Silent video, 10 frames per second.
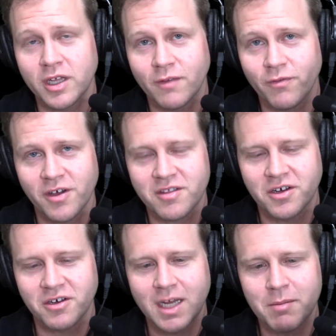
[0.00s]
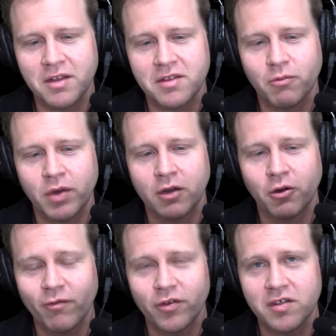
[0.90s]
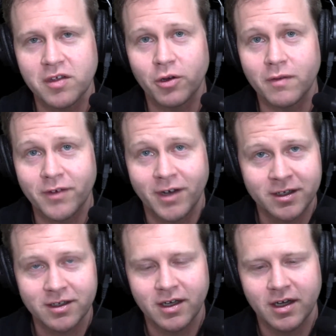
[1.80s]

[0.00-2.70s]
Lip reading: in the first 9 or 10 months that went looking for this and couldn't find it.